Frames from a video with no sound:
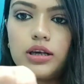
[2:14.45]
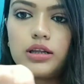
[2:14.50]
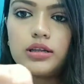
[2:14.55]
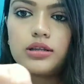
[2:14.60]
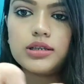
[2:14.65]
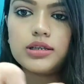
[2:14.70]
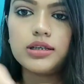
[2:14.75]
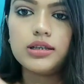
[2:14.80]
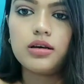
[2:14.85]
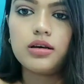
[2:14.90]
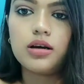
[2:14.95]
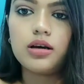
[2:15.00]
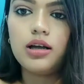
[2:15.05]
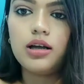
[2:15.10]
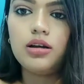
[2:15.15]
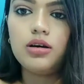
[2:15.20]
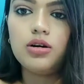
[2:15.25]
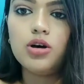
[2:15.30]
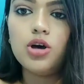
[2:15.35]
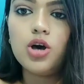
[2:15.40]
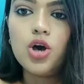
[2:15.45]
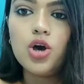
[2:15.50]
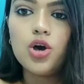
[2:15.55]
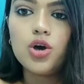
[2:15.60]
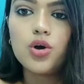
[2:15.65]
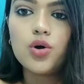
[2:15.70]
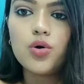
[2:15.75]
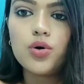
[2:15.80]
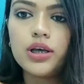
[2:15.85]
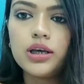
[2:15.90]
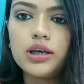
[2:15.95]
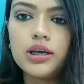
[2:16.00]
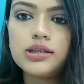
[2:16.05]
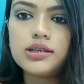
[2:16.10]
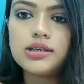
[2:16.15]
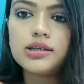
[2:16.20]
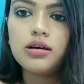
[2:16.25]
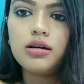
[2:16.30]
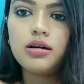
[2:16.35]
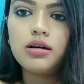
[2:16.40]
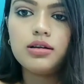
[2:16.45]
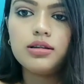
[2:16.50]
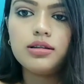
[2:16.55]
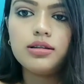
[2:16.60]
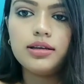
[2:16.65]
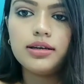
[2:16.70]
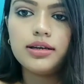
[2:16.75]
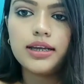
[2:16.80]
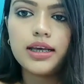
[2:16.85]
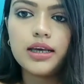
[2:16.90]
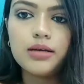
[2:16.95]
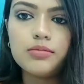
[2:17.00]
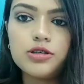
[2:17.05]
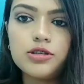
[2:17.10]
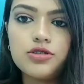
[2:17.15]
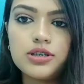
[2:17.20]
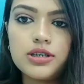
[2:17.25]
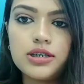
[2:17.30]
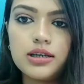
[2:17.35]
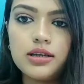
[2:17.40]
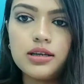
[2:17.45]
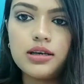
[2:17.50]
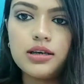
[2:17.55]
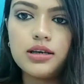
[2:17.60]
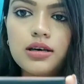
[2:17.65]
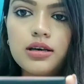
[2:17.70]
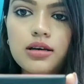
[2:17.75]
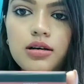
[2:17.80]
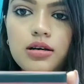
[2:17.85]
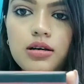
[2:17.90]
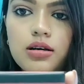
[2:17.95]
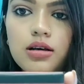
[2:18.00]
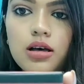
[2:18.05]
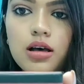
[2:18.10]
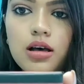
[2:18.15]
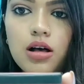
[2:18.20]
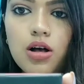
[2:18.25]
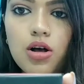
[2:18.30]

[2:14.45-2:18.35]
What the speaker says: You can see the color coding is here, the name is written here,